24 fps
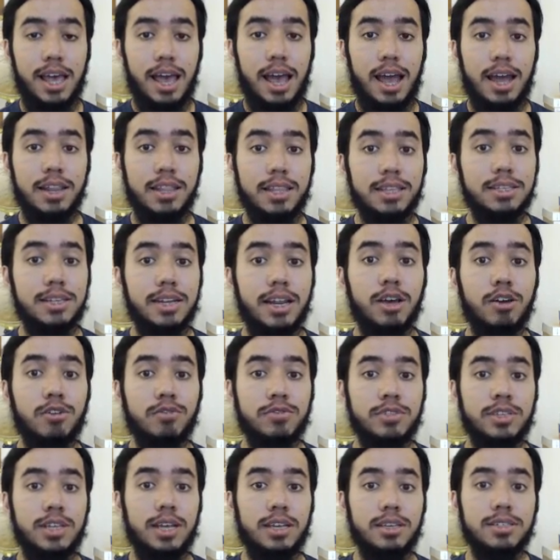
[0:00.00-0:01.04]
and this layer of
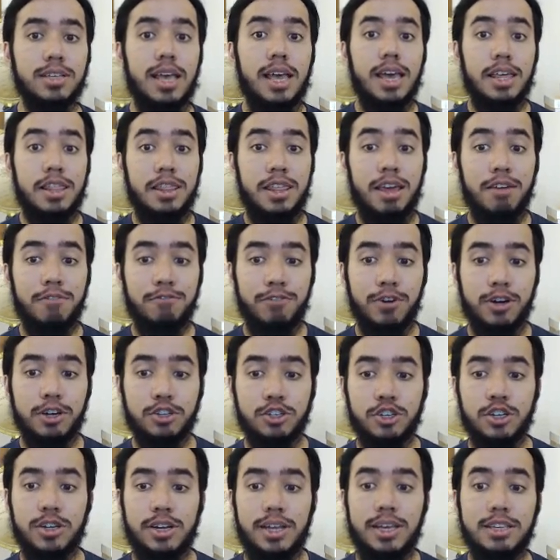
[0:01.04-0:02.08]
cells, their
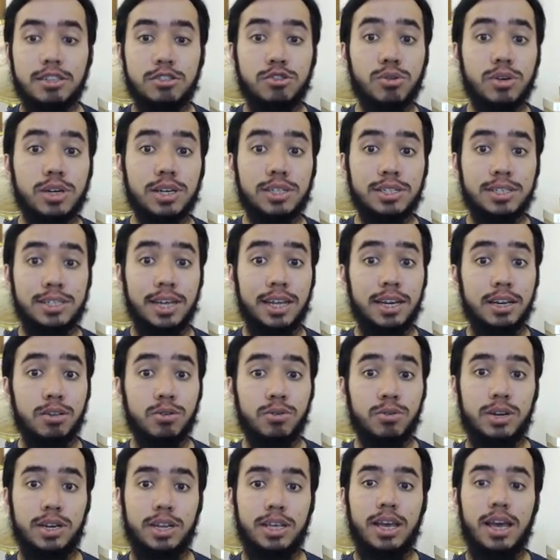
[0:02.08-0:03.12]
function is to
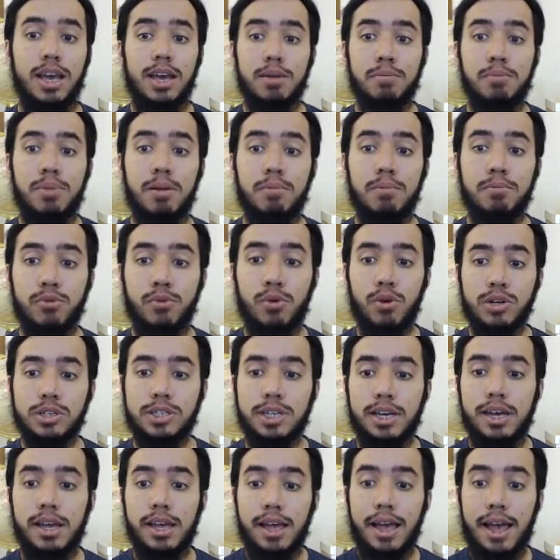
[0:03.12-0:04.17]
continually pump
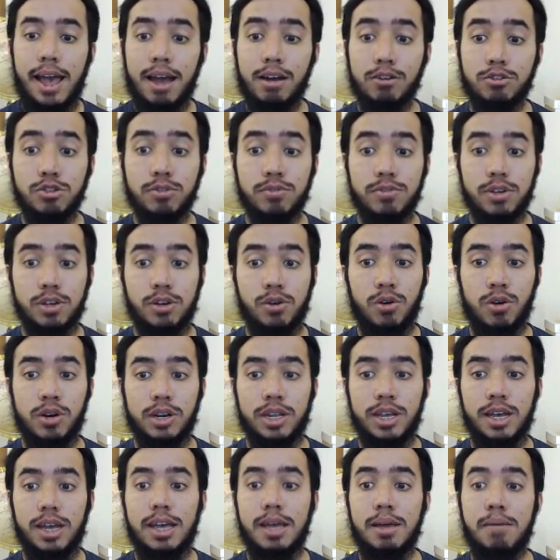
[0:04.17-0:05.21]
water out of the
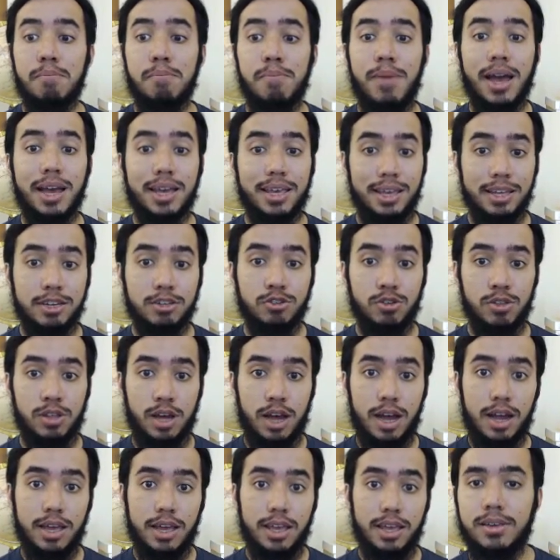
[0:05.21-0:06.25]
cornea back into the
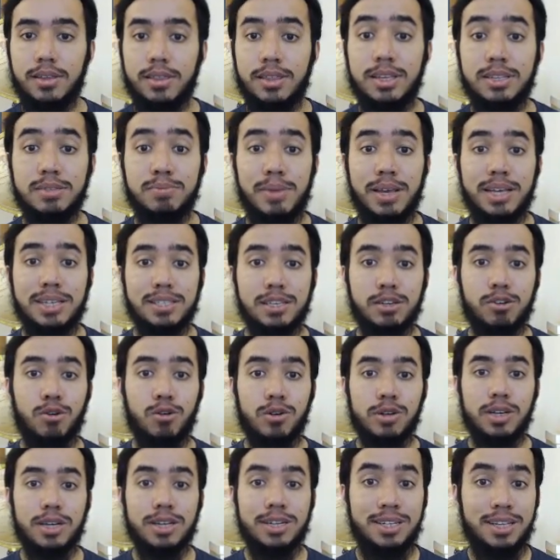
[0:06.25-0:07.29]
eye. This makes the
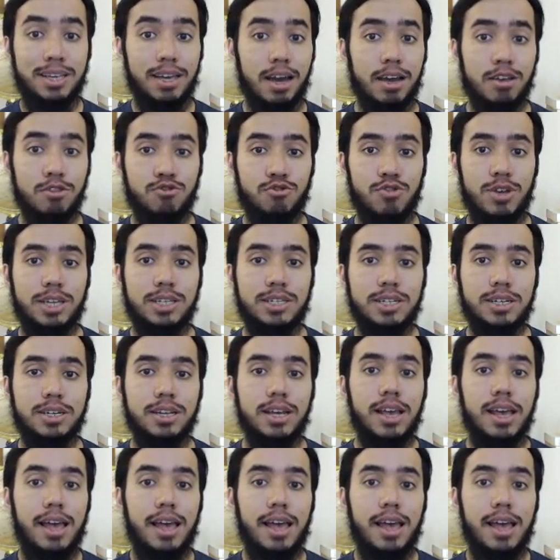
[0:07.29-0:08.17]
cornea dehydrated,